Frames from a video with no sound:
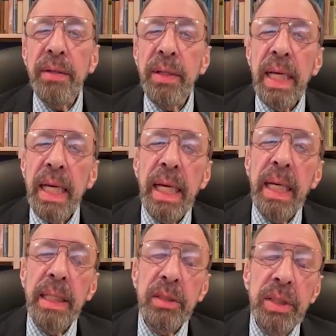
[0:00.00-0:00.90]
And
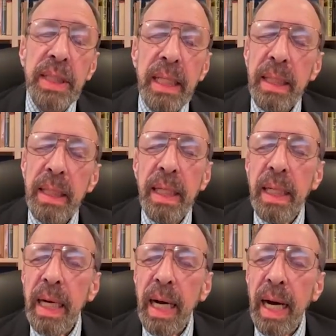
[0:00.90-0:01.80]
incidentally,
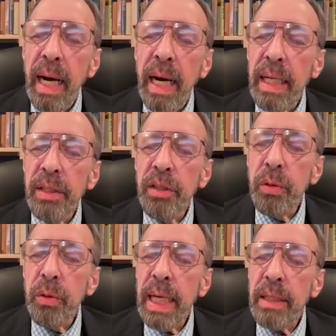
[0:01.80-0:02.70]
in
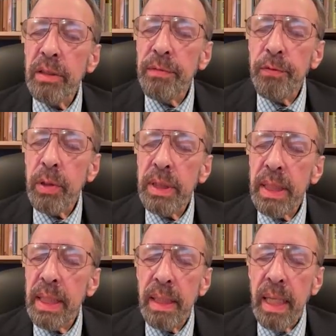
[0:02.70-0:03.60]

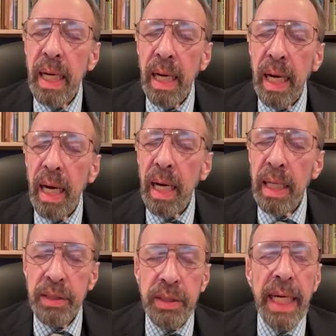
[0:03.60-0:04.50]
2014,
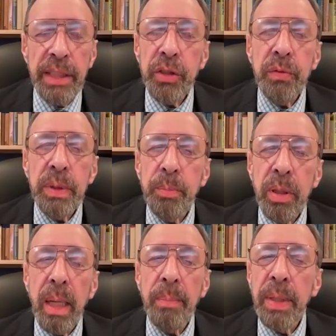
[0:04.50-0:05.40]
a statue was
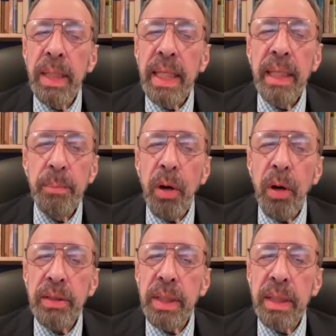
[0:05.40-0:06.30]
put up in
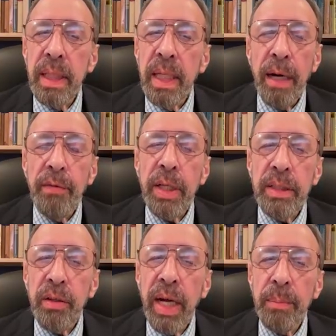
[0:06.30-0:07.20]
Boston of
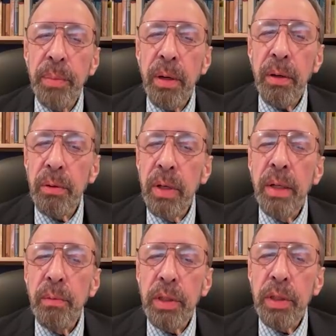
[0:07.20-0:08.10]
Edgar Allan Poe
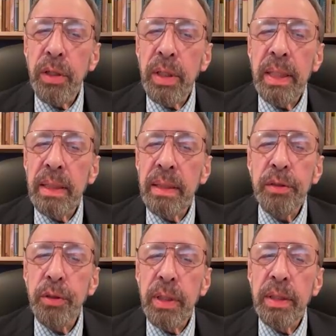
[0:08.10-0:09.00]
returning
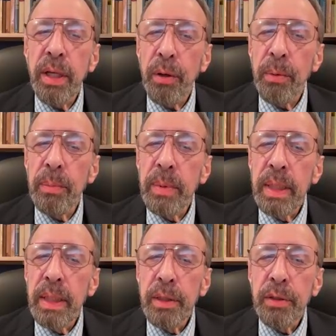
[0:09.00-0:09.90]
to his home.
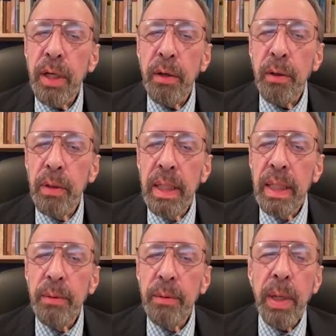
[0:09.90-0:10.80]
So
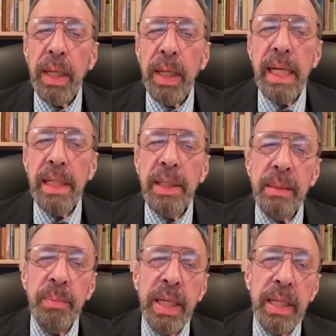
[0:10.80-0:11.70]
what he
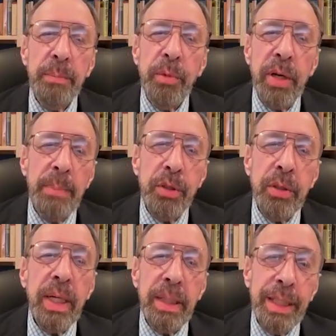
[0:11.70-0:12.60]
anticipated perhaps
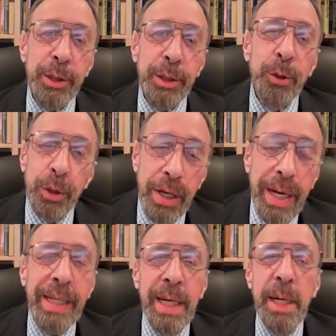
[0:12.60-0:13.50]
took a little too
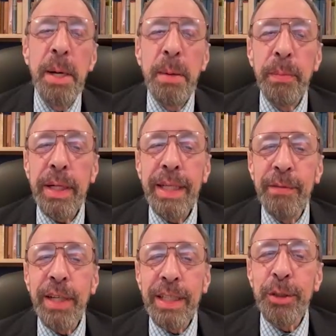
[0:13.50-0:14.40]
long, but it
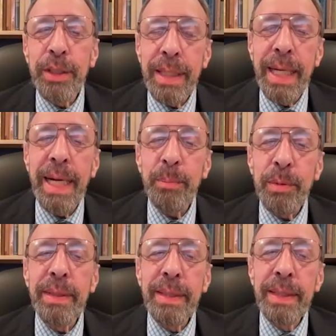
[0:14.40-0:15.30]
eventually happened.